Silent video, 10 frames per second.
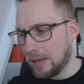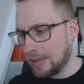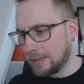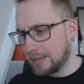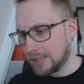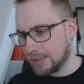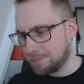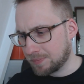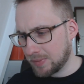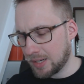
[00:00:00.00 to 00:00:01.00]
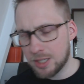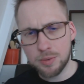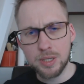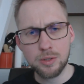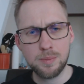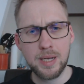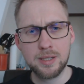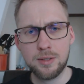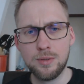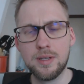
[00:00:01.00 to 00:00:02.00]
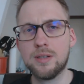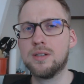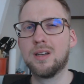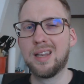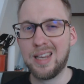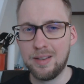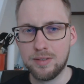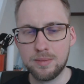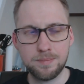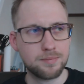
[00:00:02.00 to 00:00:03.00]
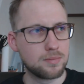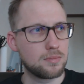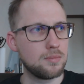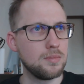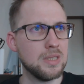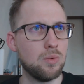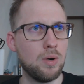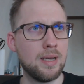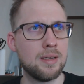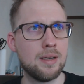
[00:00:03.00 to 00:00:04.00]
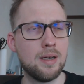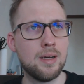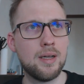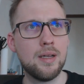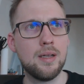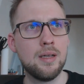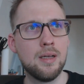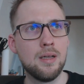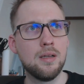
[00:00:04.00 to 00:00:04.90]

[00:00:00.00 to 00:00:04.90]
and um, that history goes back to two thousand eleven, when I